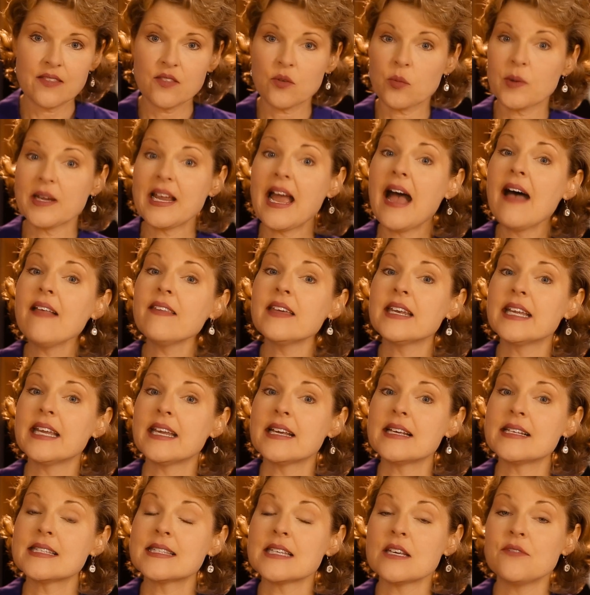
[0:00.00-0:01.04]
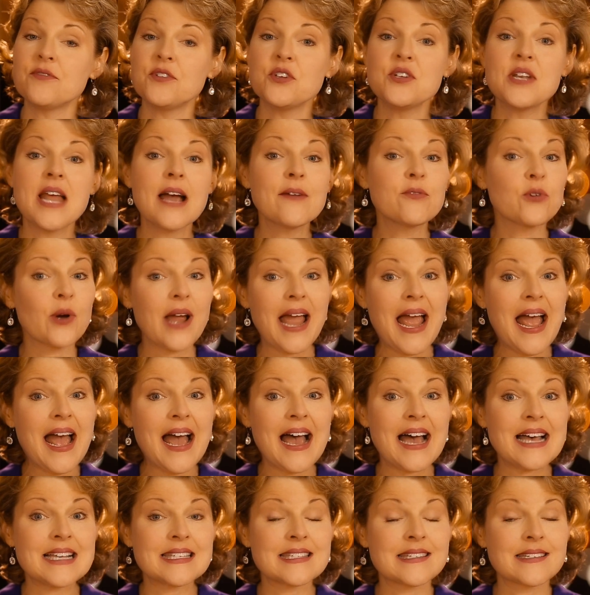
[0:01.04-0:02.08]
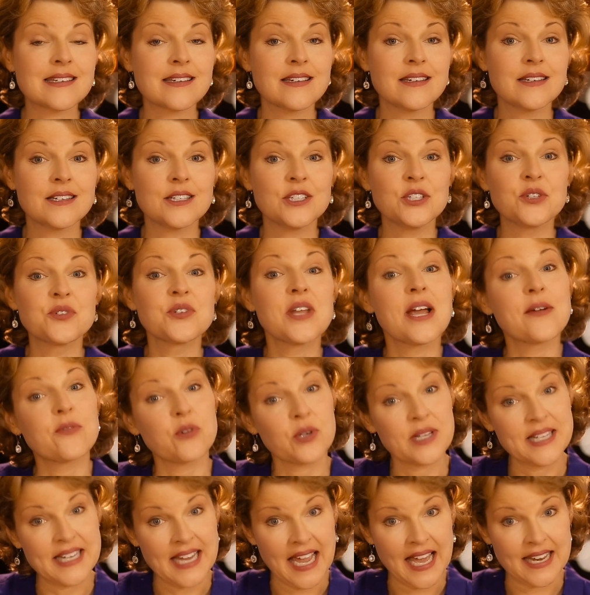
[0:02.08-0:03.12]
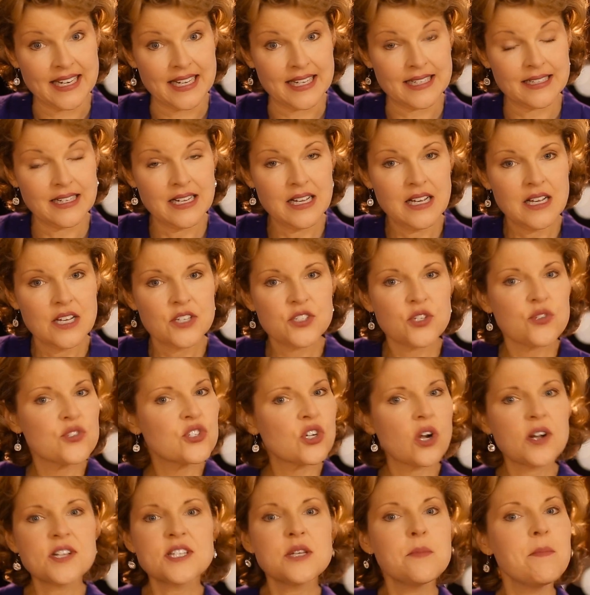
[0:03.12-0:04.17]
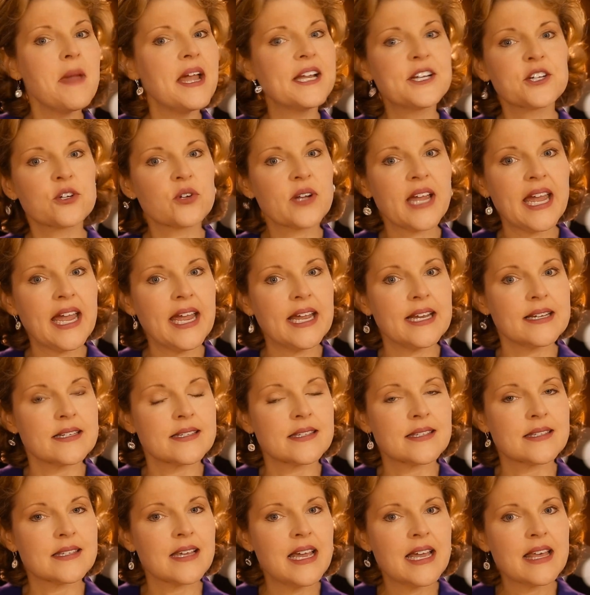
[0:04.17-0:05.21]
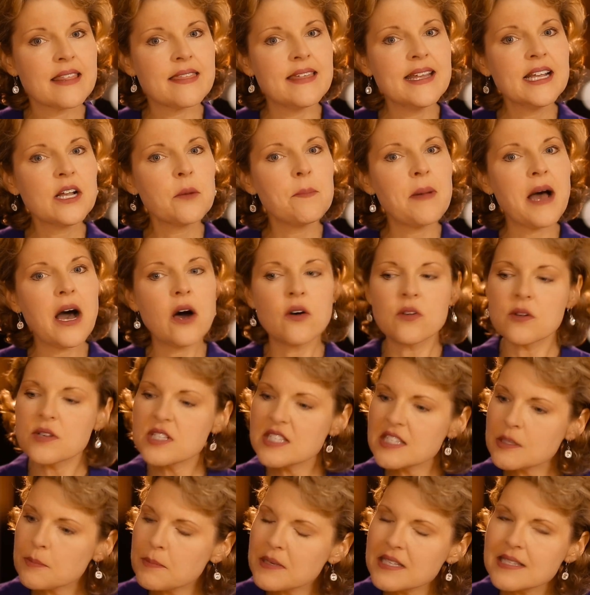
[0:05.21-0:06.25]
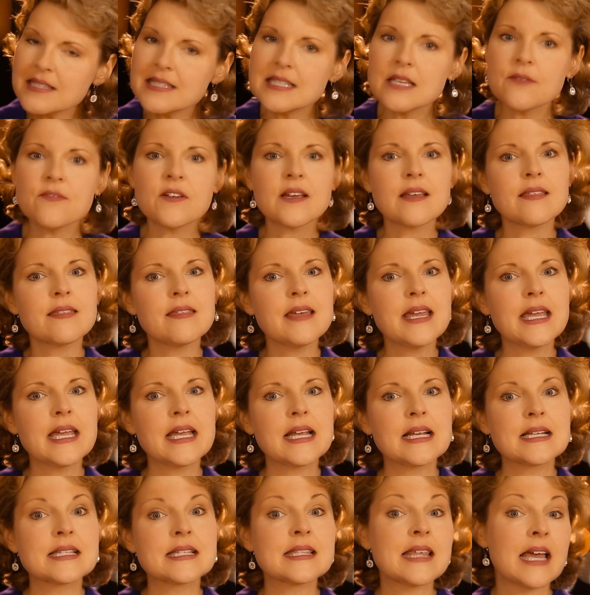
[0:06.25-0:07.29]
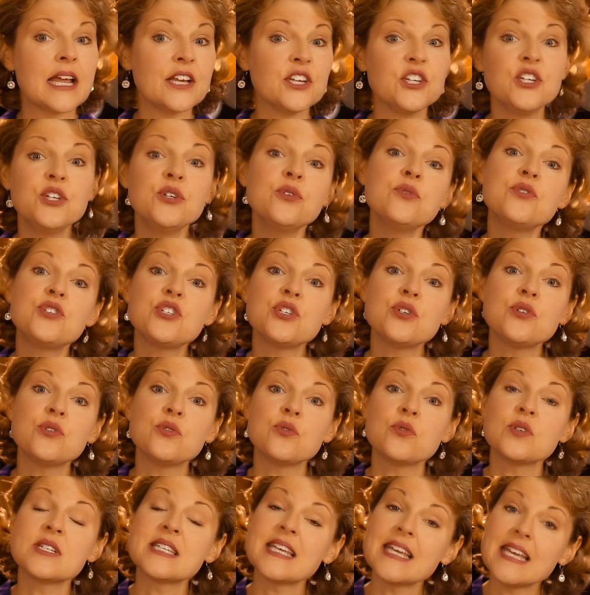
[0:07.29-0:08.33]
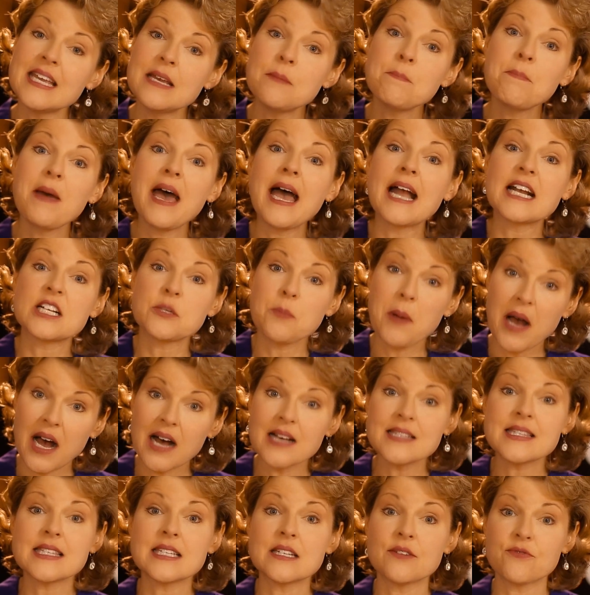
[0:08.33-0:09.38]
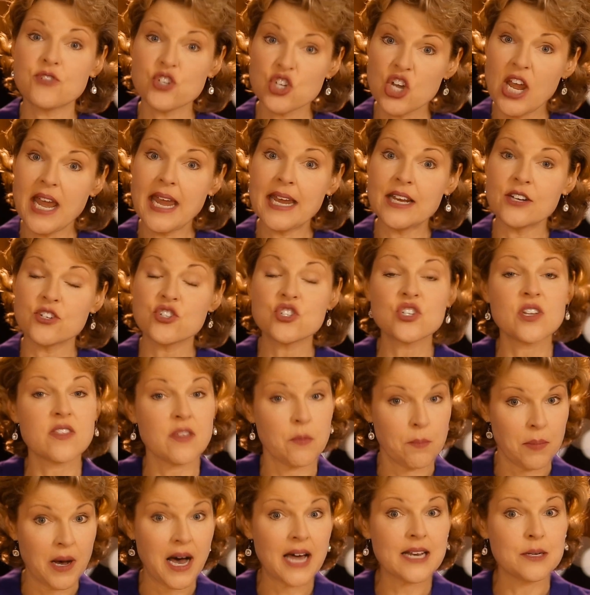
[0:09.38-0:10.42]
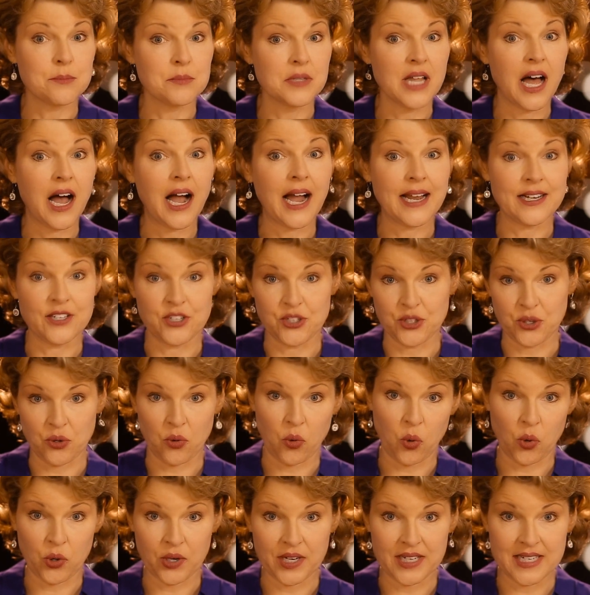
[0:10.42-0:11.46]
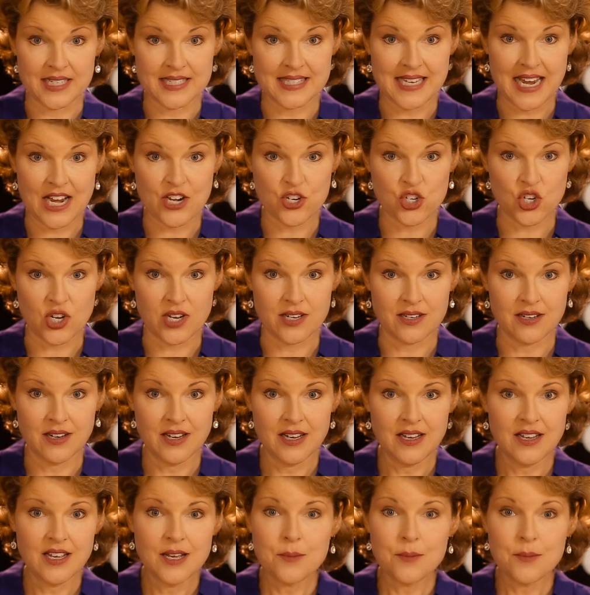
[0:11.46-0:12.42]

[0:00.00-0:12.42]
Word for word: And the reality is, if you never ask, you'll never get it. So start to make your case. Think about specific things that you do to impact positive change to the bottom line in your organization.